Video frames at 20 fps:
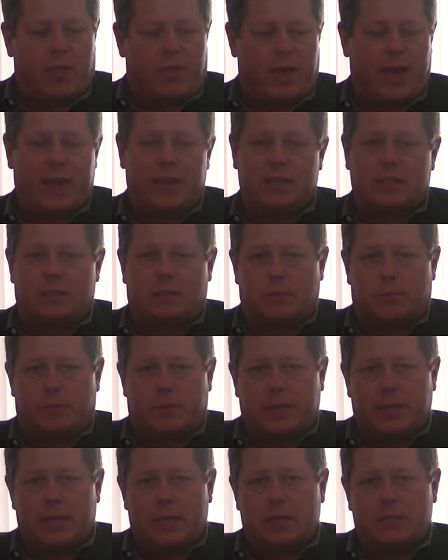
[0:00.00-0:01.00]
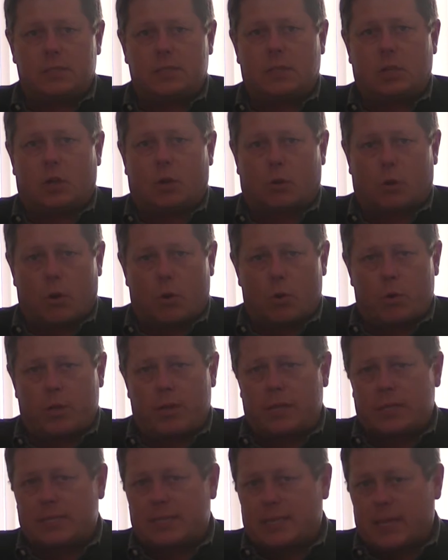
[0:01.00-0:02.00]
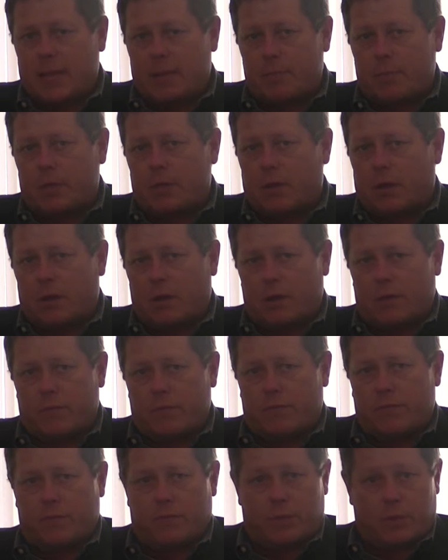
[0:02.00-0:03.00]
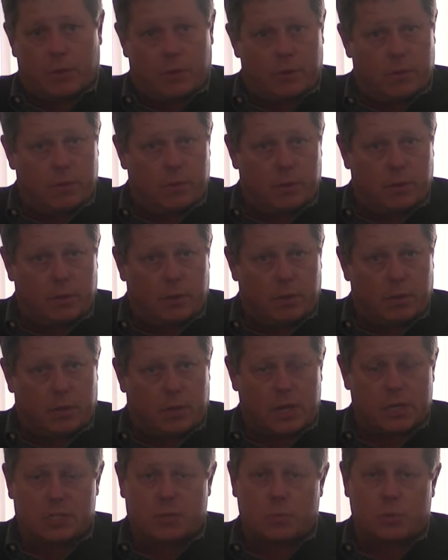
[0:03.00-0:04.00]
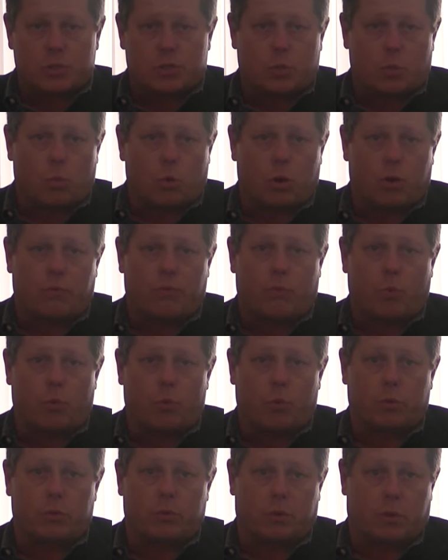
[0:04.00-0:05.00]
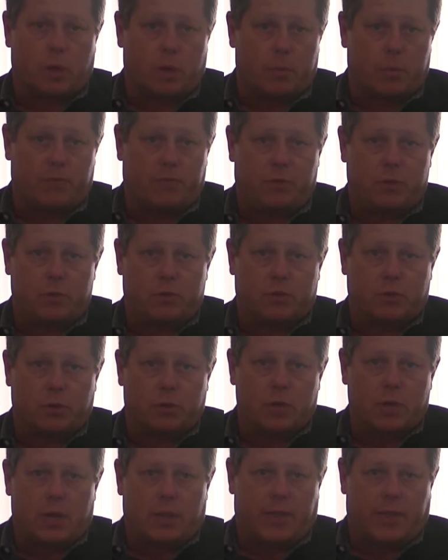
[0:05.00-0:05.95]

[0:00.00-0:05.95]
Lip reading: That is the biggest growing segment of the customers to work for the coming future.